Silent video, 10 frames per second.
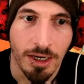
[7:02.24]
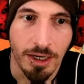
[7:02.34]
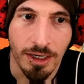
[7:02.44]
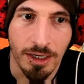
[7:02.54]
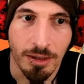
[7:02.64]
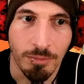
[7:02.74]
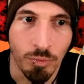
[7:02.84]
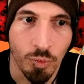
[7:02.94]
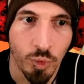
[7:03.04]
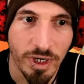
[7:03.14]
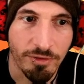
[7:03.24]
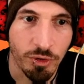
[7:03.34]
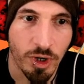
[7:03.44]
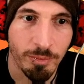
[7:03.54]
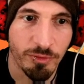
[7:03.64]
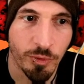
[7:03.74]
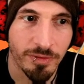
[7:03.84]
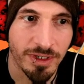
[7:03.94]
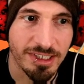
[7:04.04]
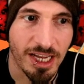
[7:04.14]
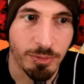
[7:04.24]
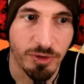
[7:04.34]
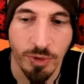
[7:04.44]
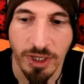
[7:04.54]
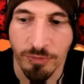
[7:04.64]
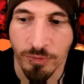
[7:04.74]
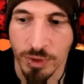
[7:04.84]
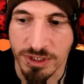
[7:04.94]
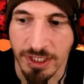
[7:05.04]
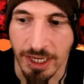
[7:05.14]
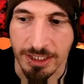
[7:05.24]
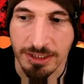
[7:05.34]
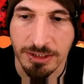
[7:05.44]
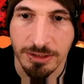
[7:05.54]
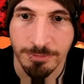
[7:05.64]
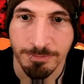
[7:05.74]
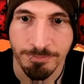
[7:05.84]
Um, we have a crit buff. We have an attack buff. We have four stacks.